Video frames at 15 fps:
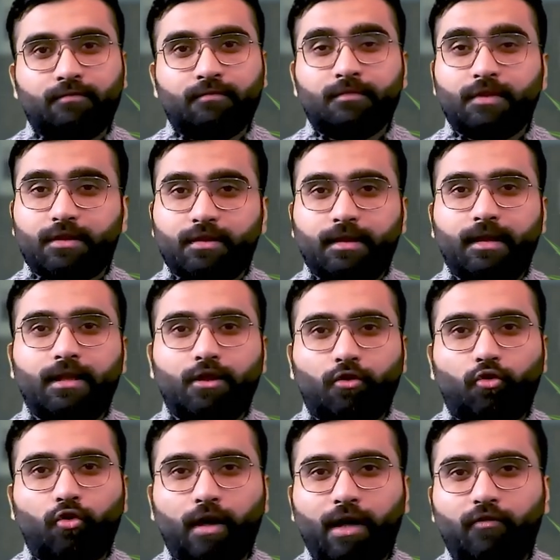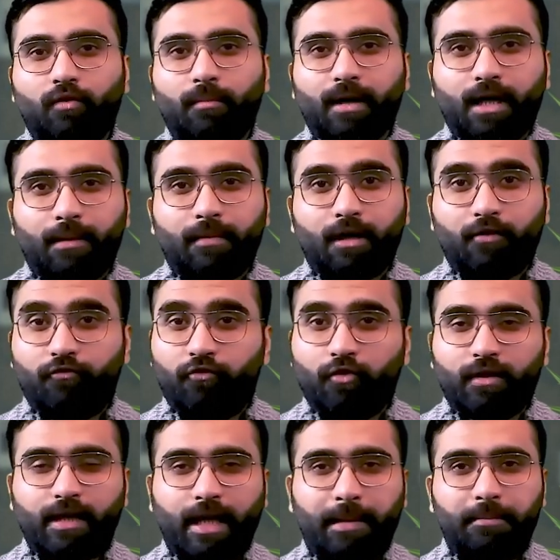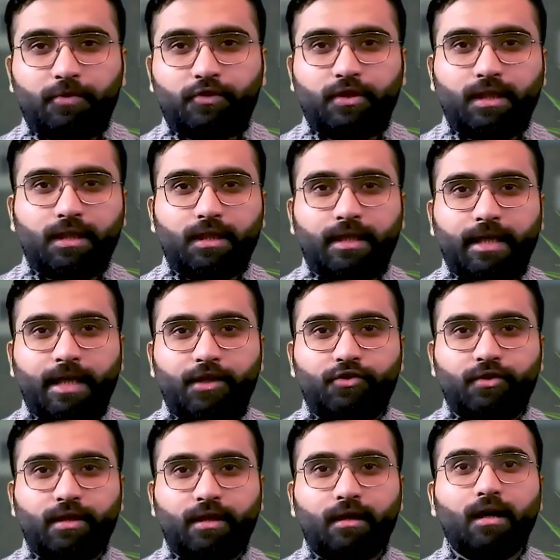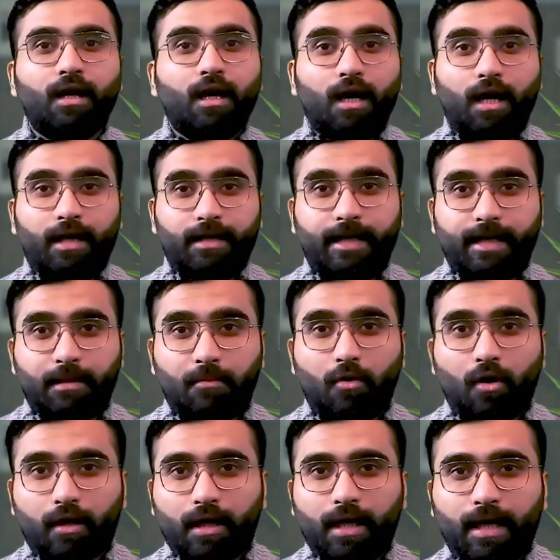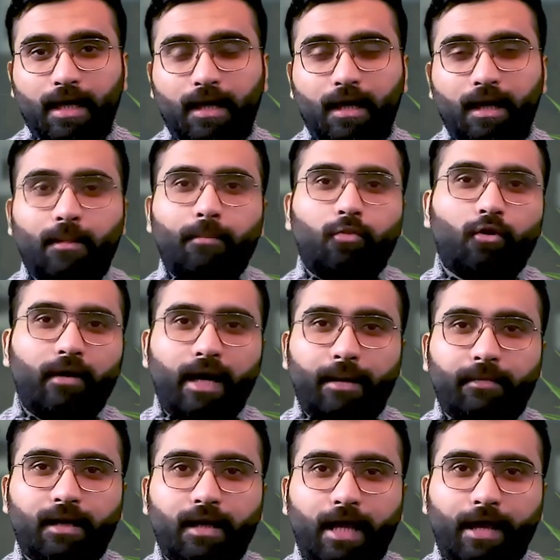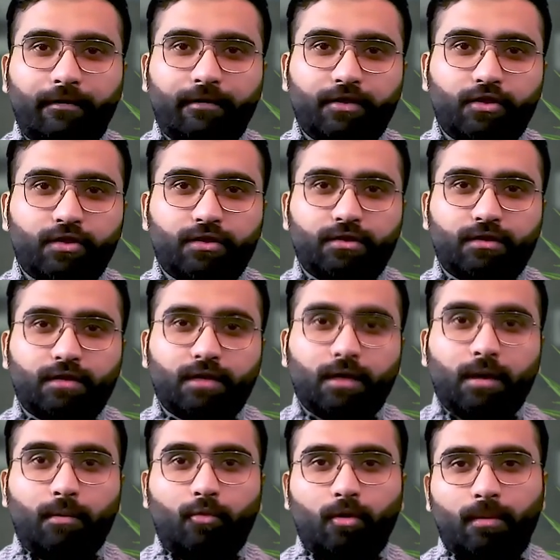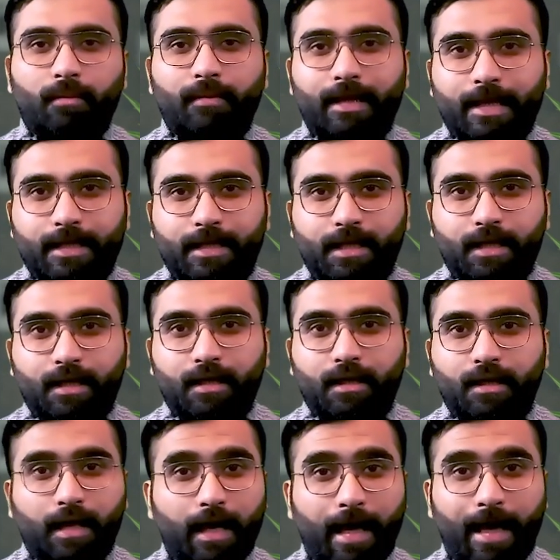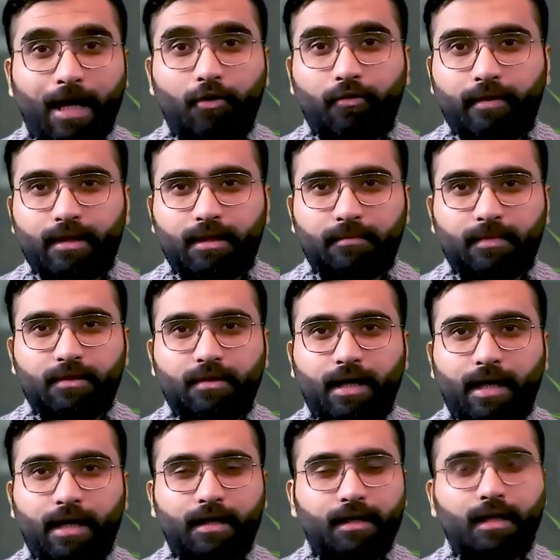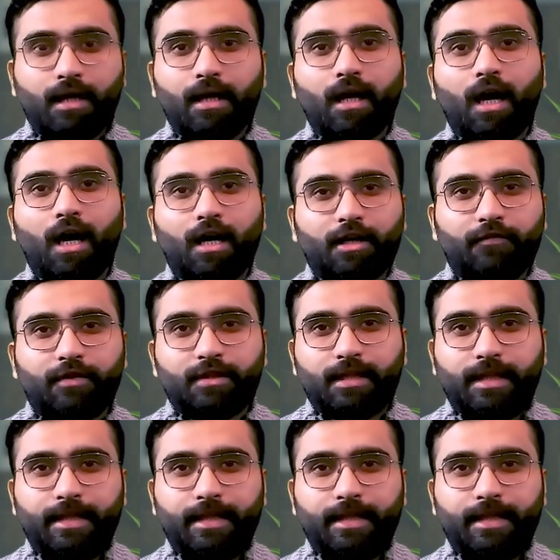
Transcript: The skills required for becoming a full-time machine learning engineer are data modeling, programming languages, probability, algorithm design, and artificial